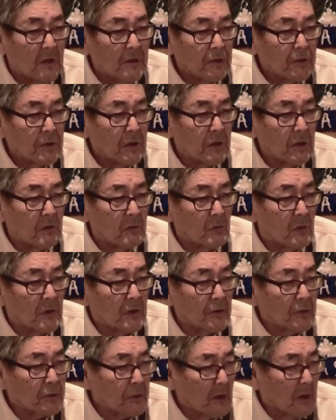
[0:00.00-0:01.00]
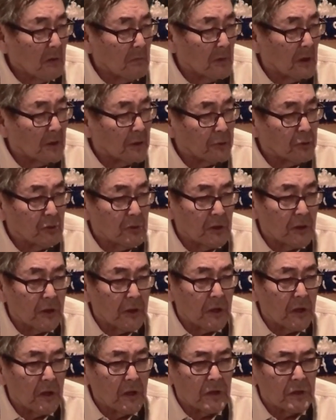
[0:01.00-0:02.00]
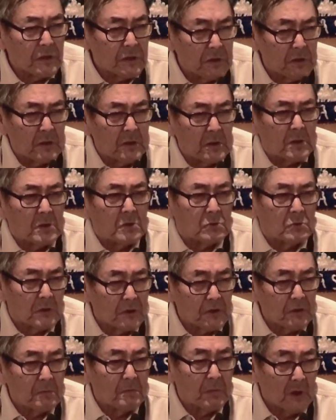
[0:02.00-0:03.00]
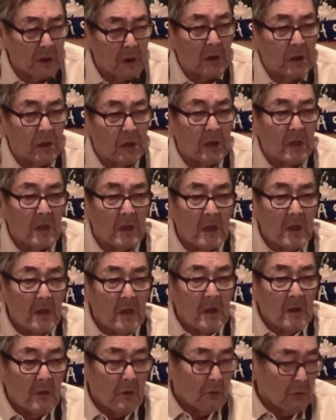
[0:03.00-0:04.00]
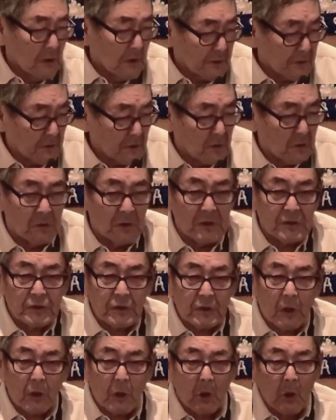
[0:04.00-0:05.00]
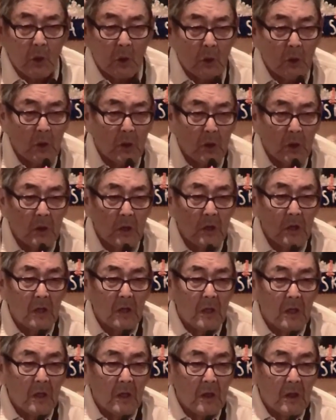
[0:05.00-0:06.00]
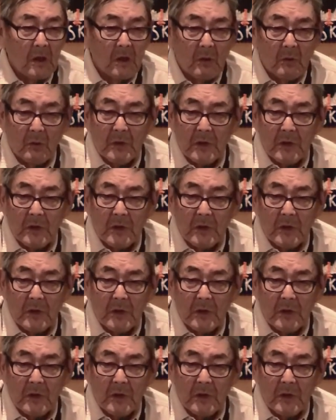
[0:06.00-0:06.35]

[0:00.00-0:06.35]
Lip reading: one time a 20-year went by, water was low. We got to